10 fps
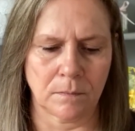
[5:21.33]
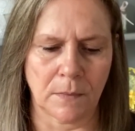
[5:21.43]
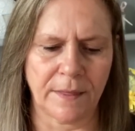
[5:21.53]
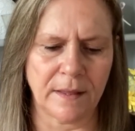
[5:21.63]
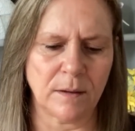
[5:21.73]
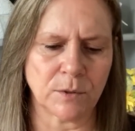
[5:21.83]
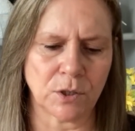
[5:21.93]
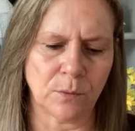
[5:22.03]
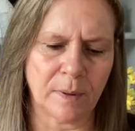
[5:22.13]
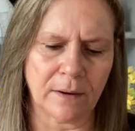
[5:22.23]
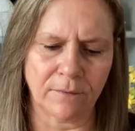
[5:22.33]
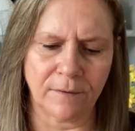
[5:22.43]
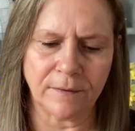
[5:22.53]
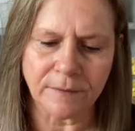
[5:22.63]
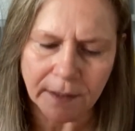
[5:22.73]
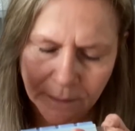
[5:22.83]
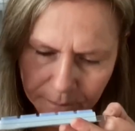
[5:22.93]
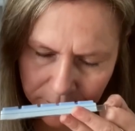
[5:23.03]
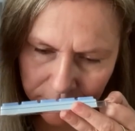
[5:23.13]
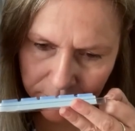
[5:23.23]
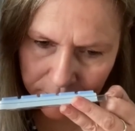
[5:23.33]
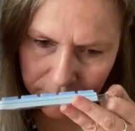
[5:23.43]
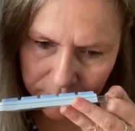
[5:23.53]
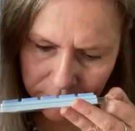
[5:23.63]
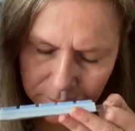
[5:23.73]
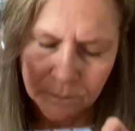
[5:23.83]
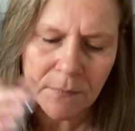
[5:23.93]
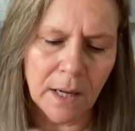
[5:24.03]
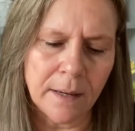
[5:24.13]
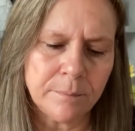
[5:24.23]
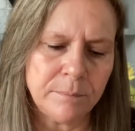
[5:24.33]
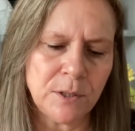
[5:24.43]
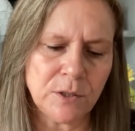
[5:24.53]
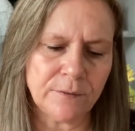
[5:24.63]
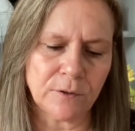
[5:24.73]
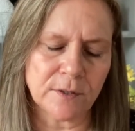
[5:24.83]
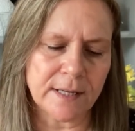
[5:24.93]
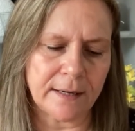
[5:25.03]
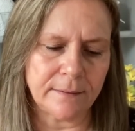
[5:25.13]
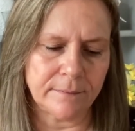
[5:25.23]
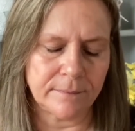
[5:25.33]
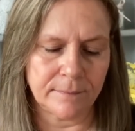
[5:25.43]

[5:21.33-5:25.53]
I think they were £2.50. Yeah, beautiful scent.